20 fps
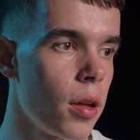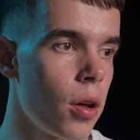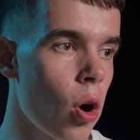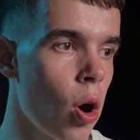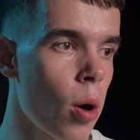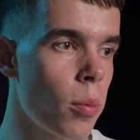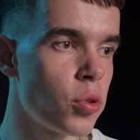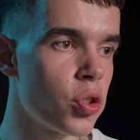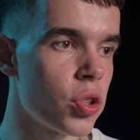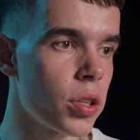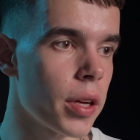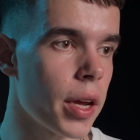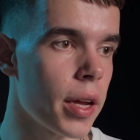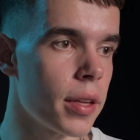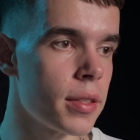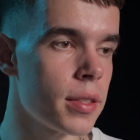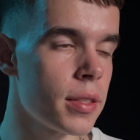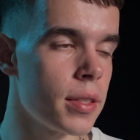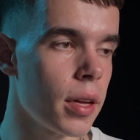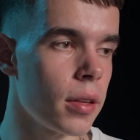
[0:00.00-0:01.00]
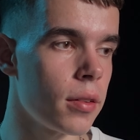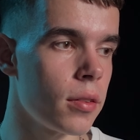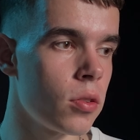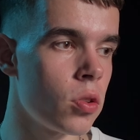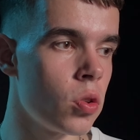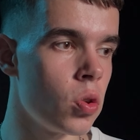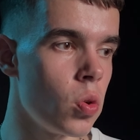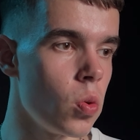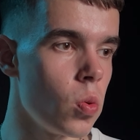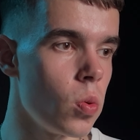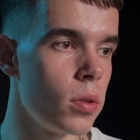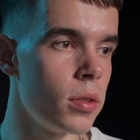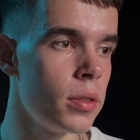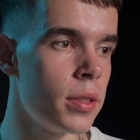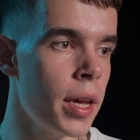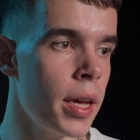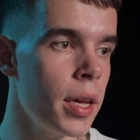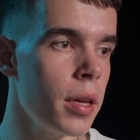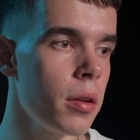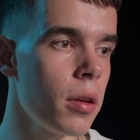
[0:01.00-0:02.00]
option gets set to
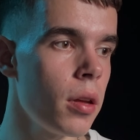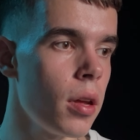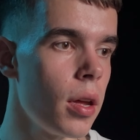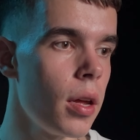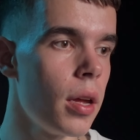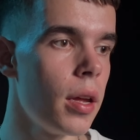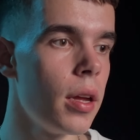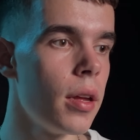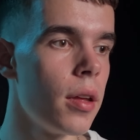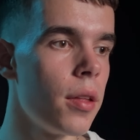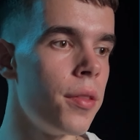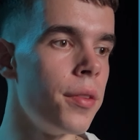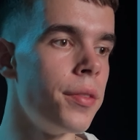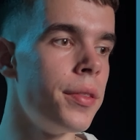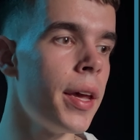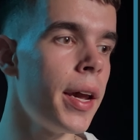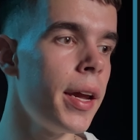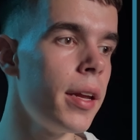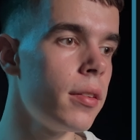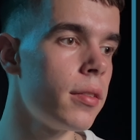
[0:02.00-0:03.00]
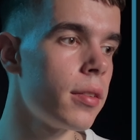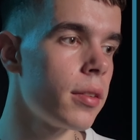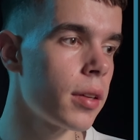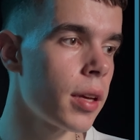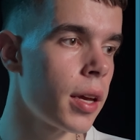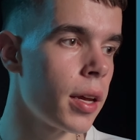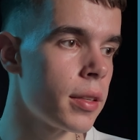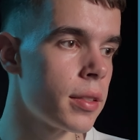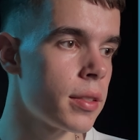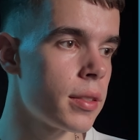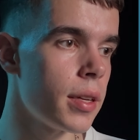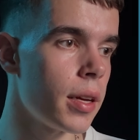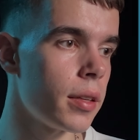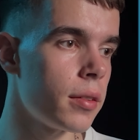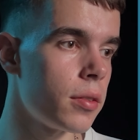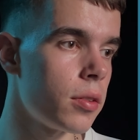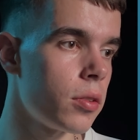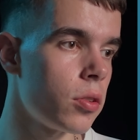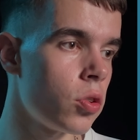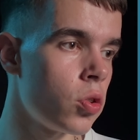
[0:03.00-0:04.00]
day, the date gets
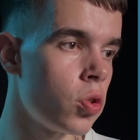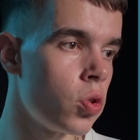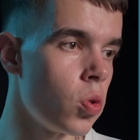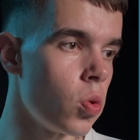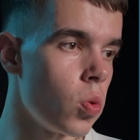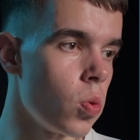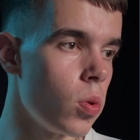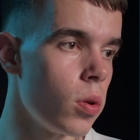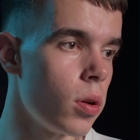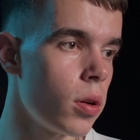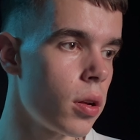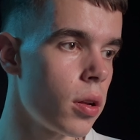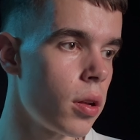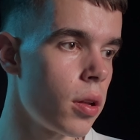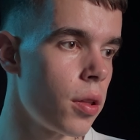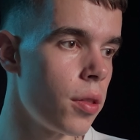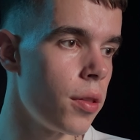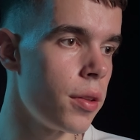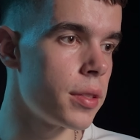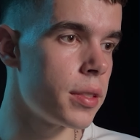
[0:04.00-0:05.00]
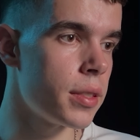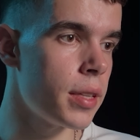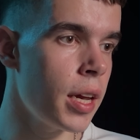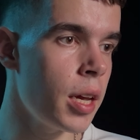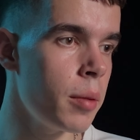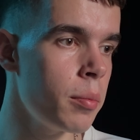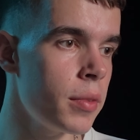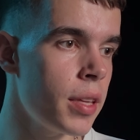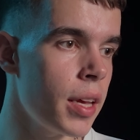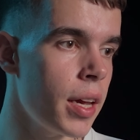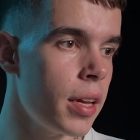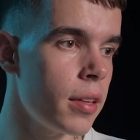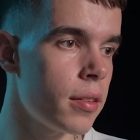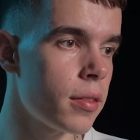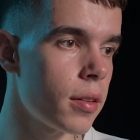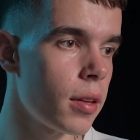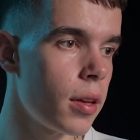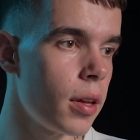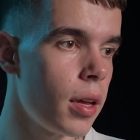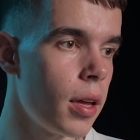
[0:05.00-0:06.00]
set to the same
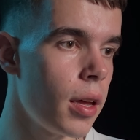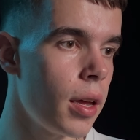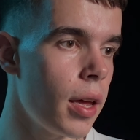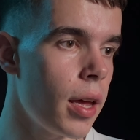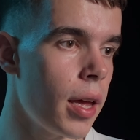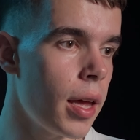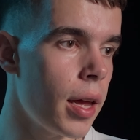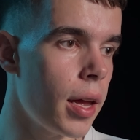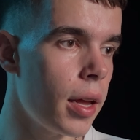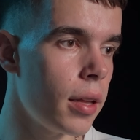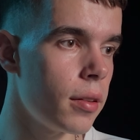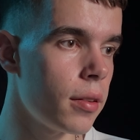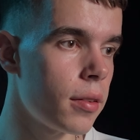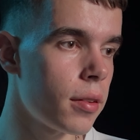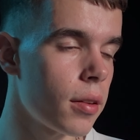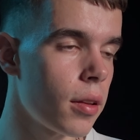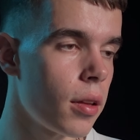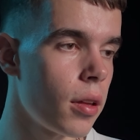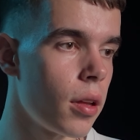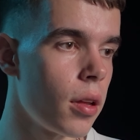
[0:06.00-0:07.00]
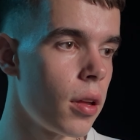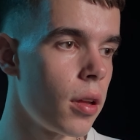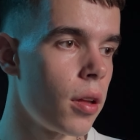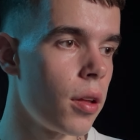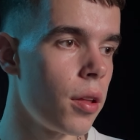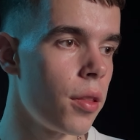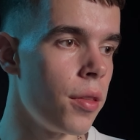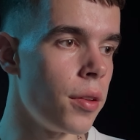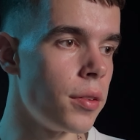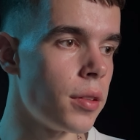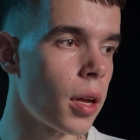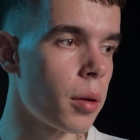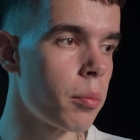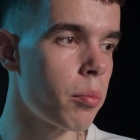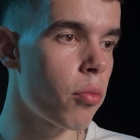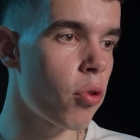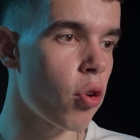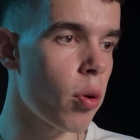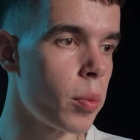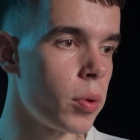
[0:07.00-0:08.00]
date, and the done
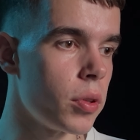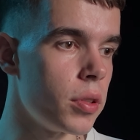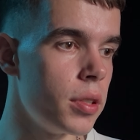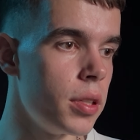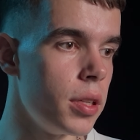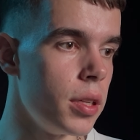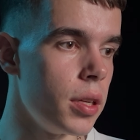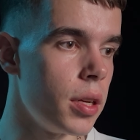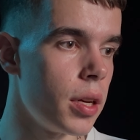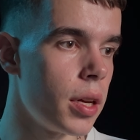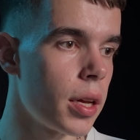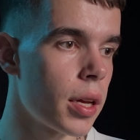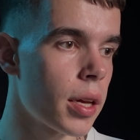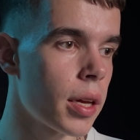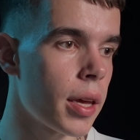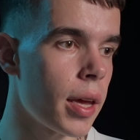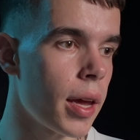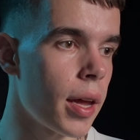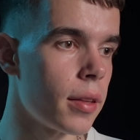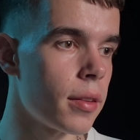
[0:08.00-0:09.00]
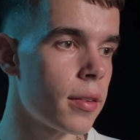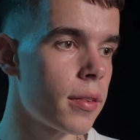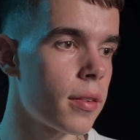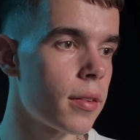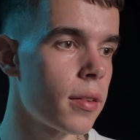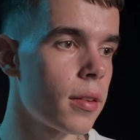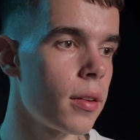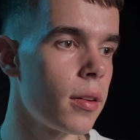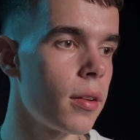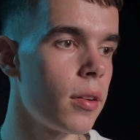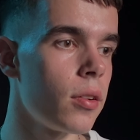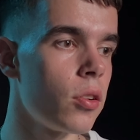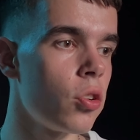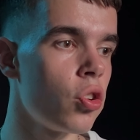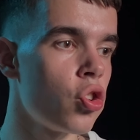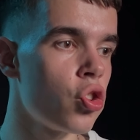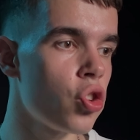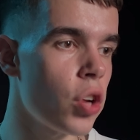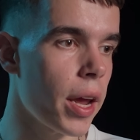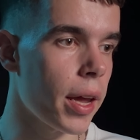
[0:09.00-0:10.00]
property gets
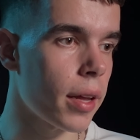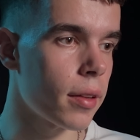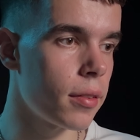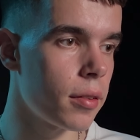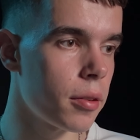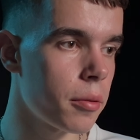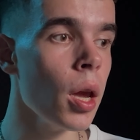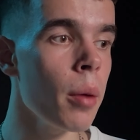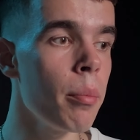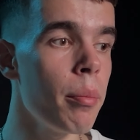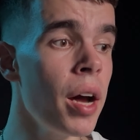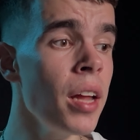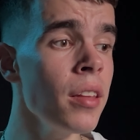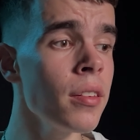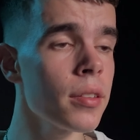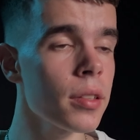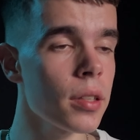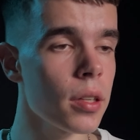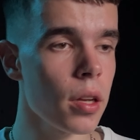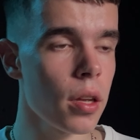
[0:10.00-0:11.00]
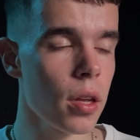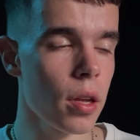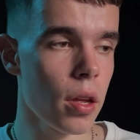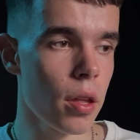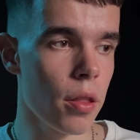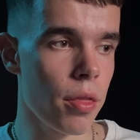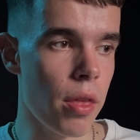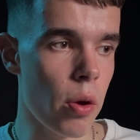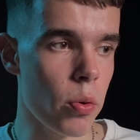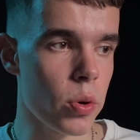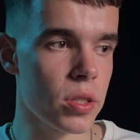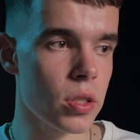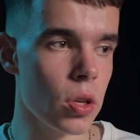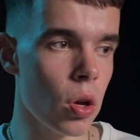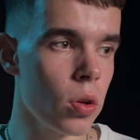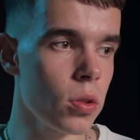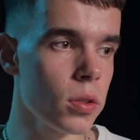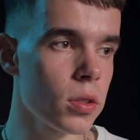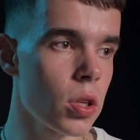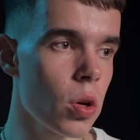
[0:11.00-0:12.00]
checked. But there is
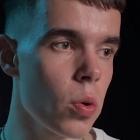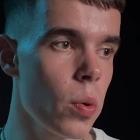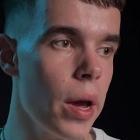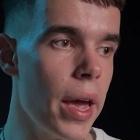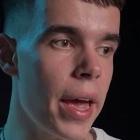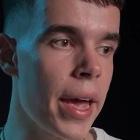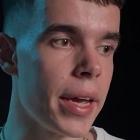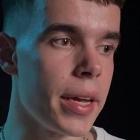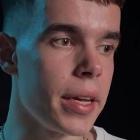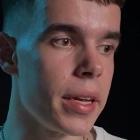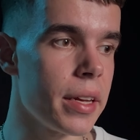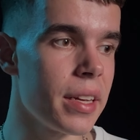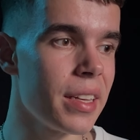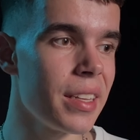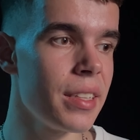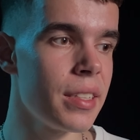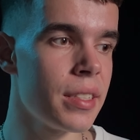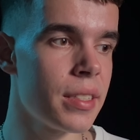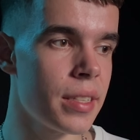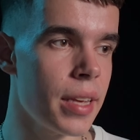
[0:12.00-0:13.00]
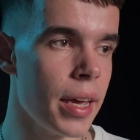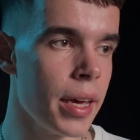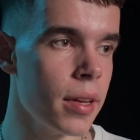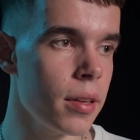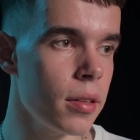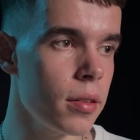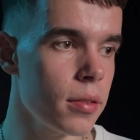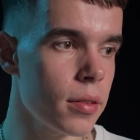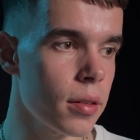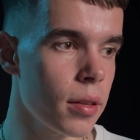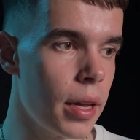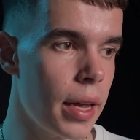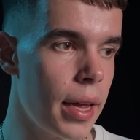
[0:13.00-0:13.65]
also a second